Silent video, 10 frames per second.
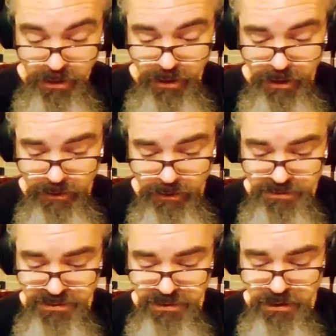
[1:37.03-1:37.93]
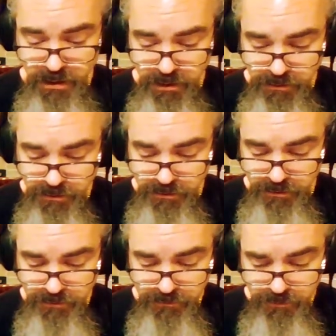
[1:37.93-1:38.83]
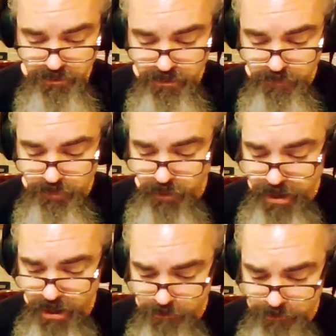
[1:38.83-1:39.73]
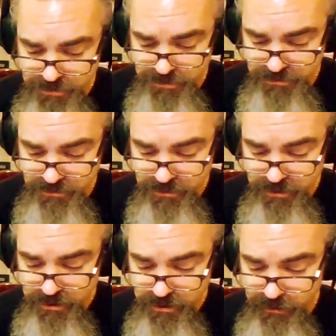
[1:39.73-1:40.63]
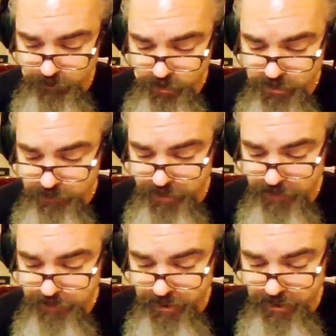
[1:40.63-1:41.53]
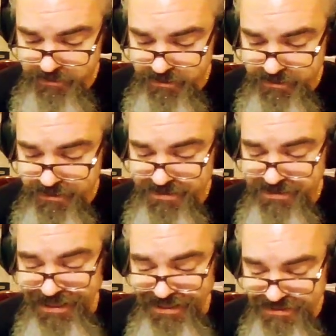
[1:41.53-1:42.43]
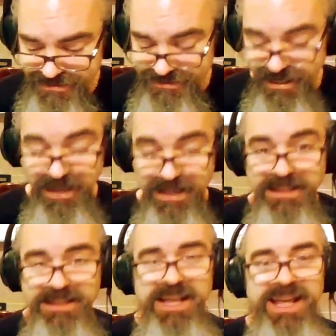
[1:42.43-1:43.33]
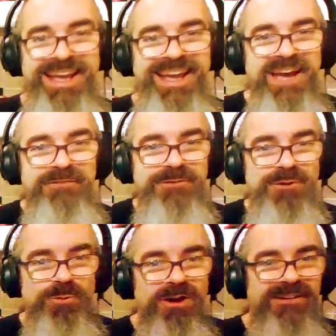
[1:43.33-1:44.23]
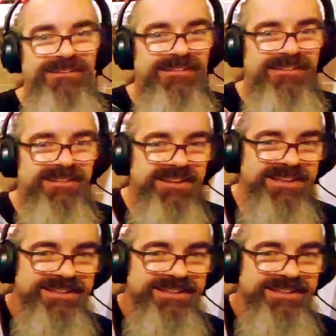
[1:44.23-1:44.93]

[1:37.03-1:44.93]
Alice yawned. Perhaps it would be best to stay inside after all.